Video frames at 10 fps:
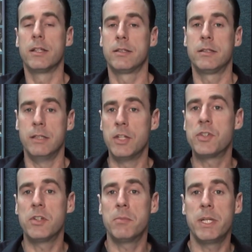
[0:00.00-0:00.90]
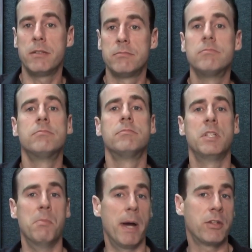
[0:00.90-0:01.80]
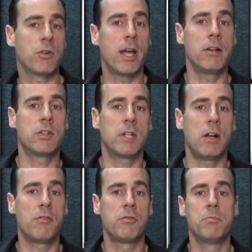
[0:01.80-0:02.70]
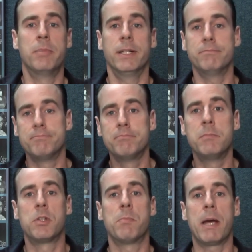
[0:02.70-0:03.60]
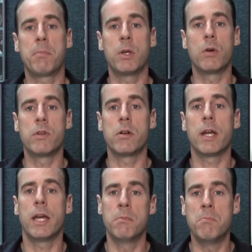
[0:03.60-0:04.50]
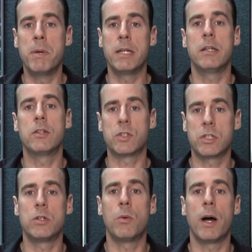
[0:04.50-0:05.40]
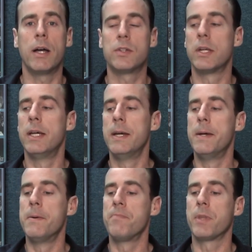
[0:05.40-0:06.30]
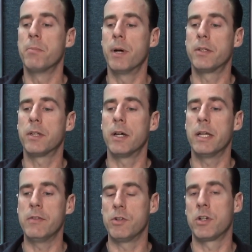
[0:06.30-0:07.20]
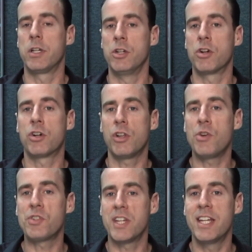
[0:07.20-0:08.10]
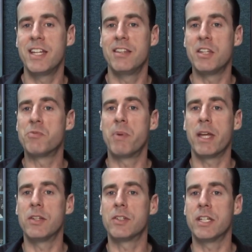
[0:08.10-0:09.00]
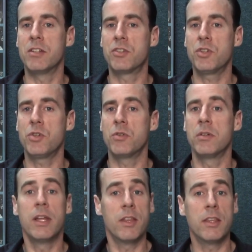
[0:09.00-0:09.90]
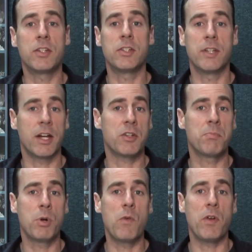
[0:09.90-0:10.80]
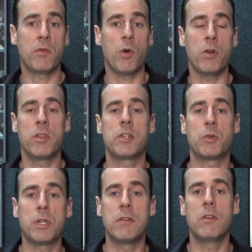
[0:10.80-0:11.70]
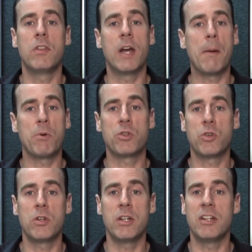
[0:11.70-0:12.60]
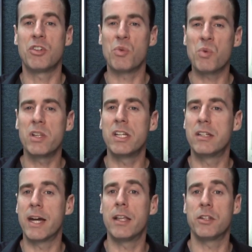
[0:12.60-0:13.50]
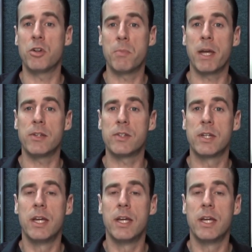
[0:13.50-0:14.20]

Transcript: Listen to me. You might try it yourself, but this might be over your head bending skill-wise. But if you're close to hitting these bends in tune, then this is actually perfect for you. This will give you the opportunity to really dial in your bends.